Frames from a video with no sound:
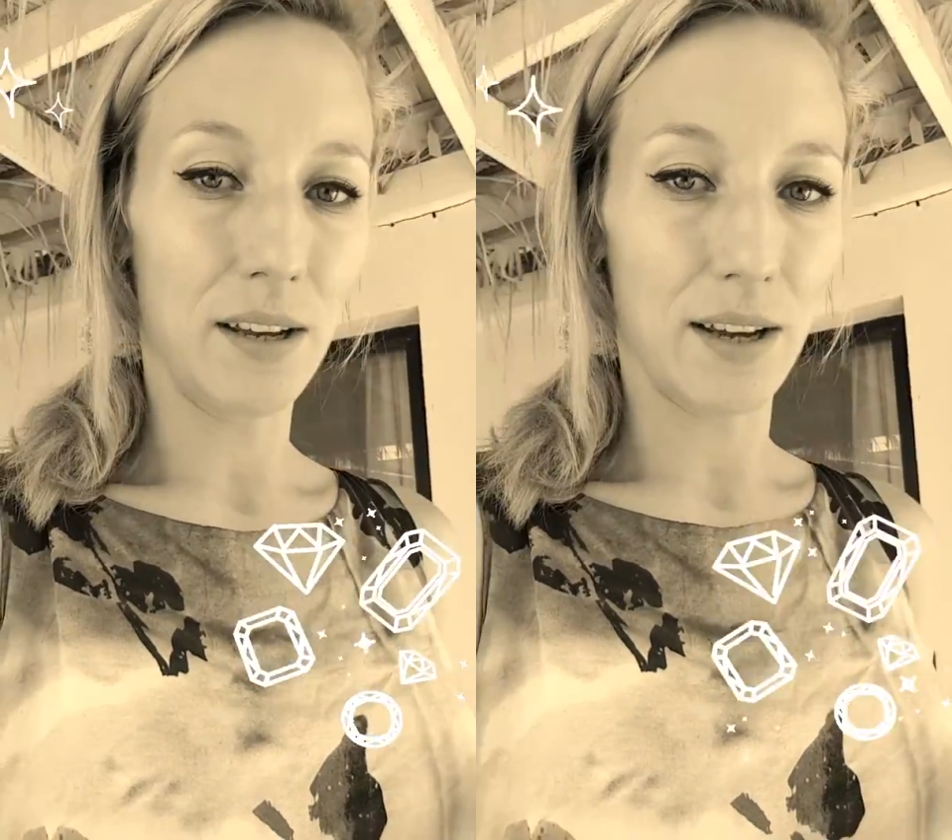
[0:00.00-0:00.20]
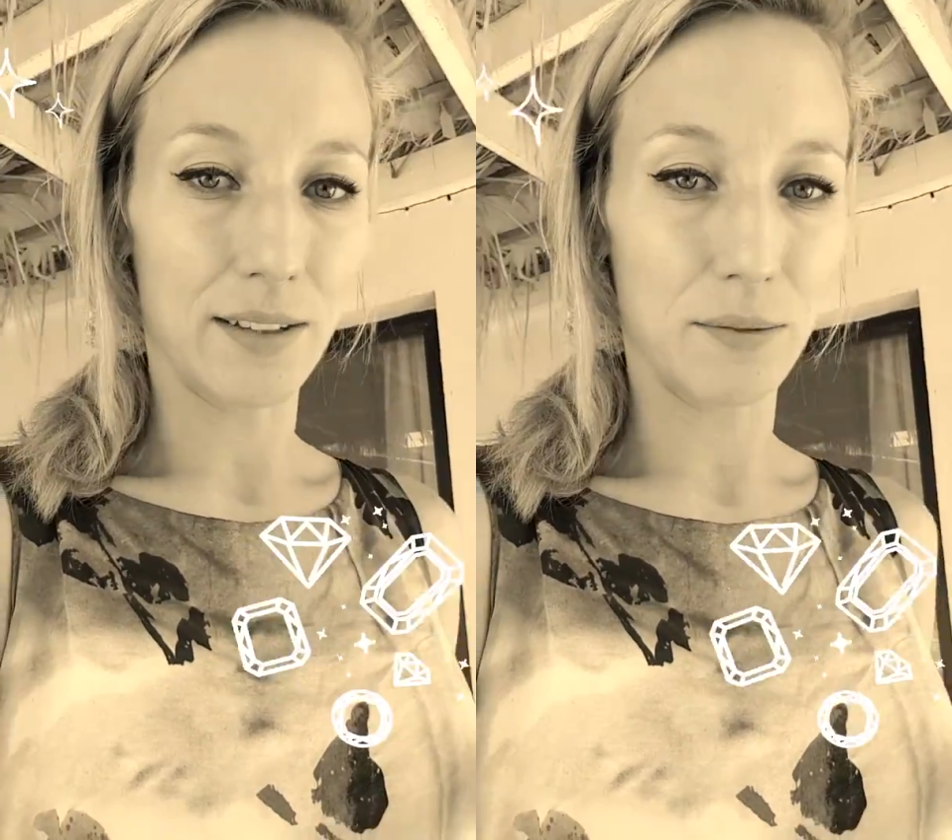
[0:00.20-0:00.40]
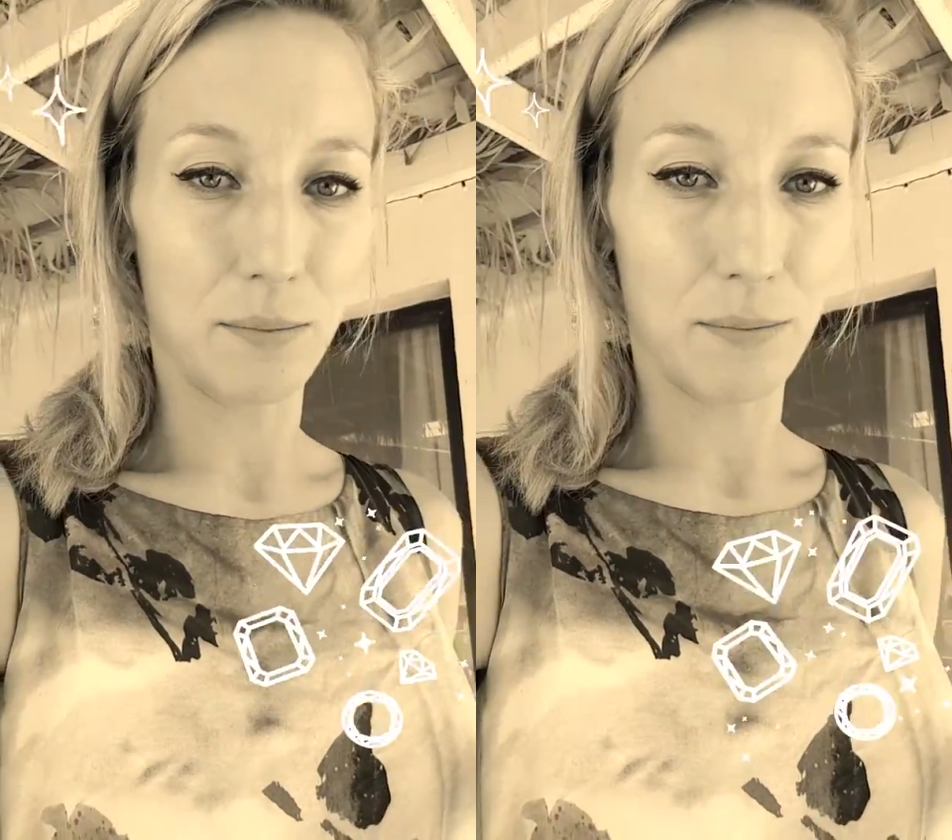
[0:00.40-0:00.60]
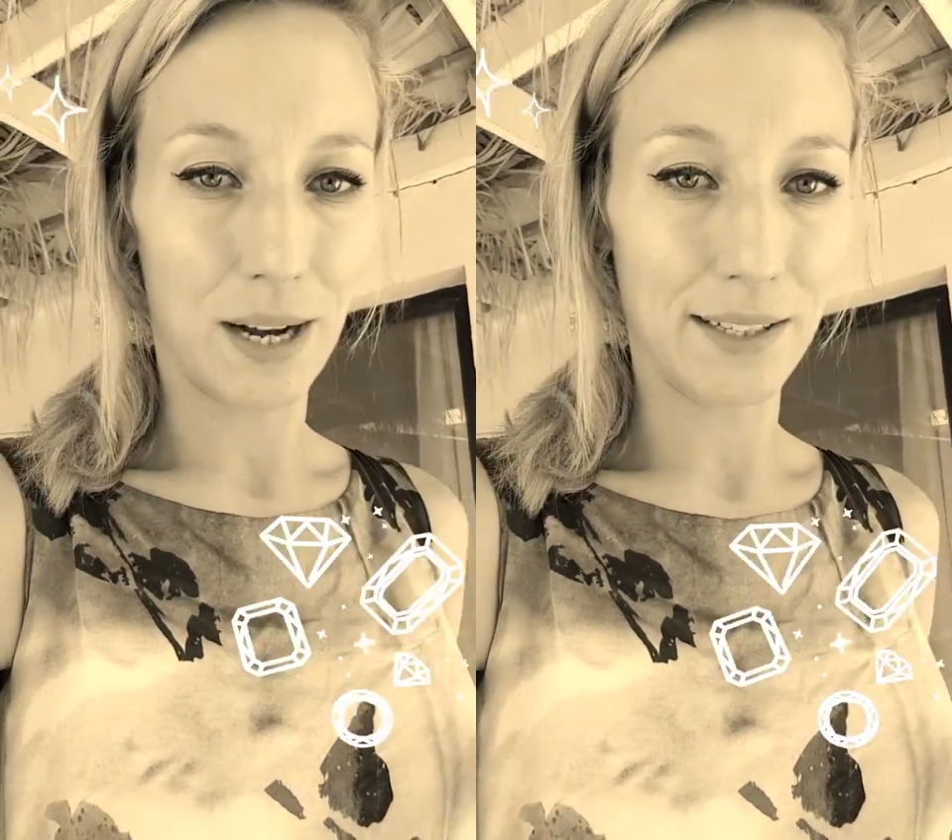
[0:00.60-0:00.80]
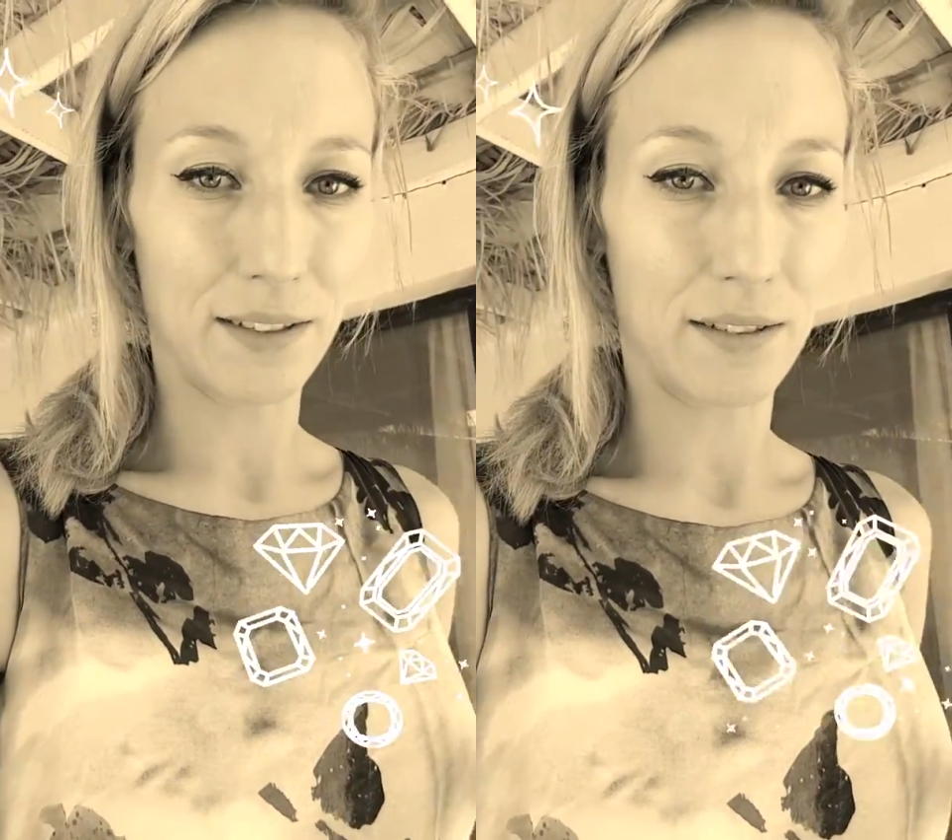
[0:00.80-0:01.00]
as
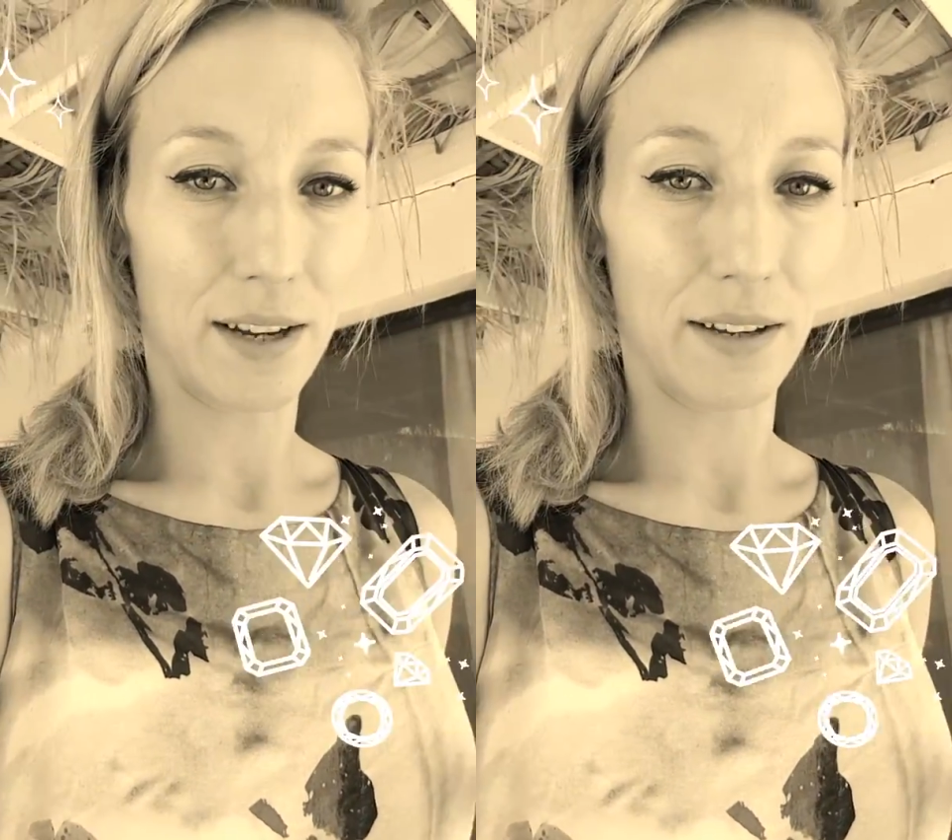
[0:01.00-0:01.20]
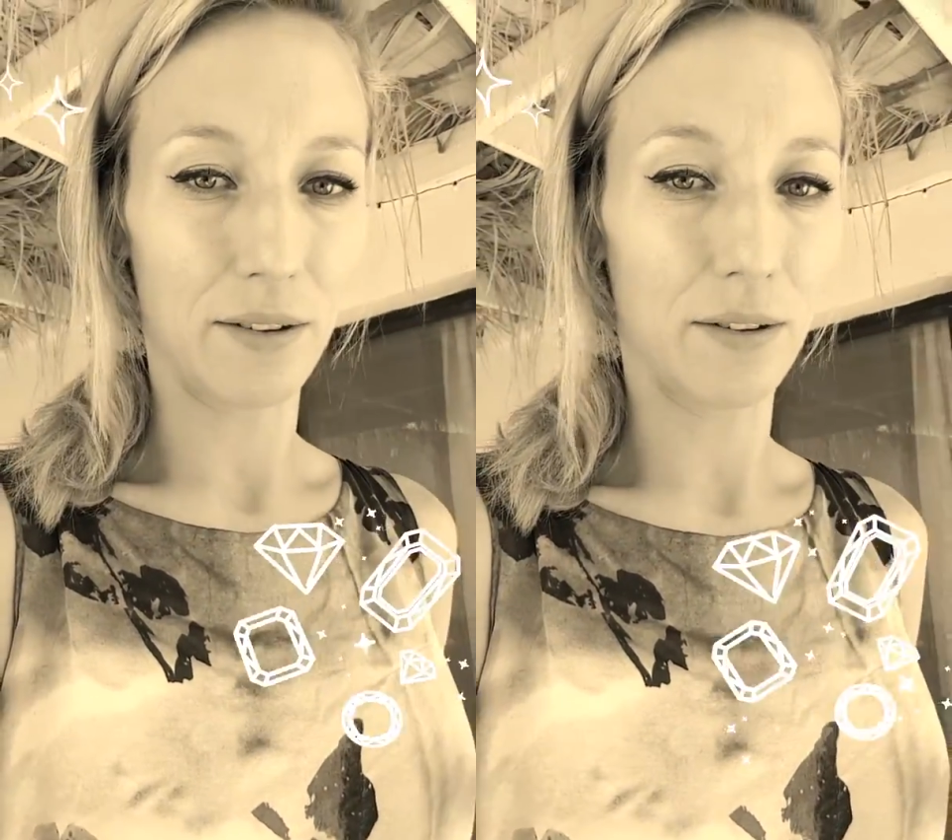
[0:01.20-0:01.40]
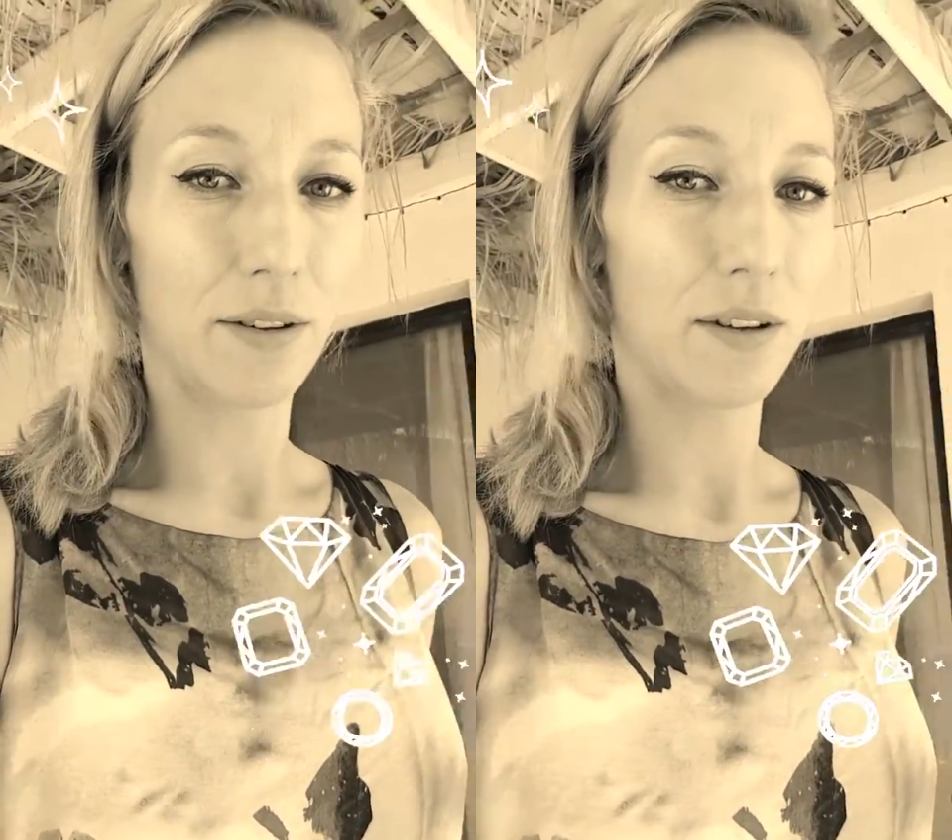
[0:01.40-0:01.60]
my style